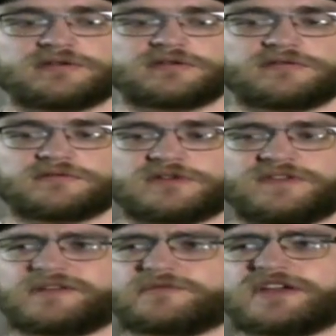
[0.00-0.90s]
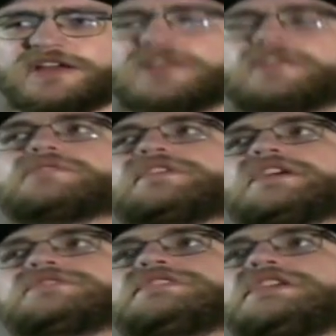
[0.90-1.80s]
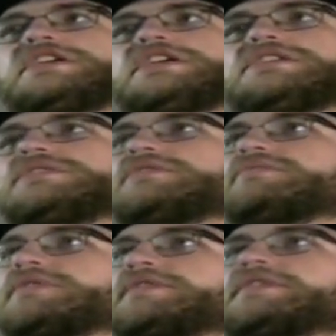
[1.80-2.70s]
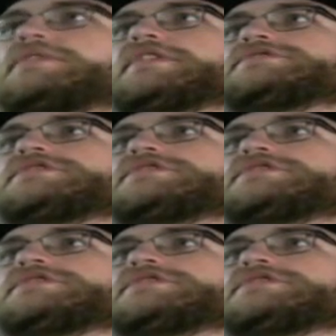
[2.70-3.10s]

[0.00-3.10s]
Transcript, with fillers: Might be missing. I think it was. Yeah, I think there was actually eight.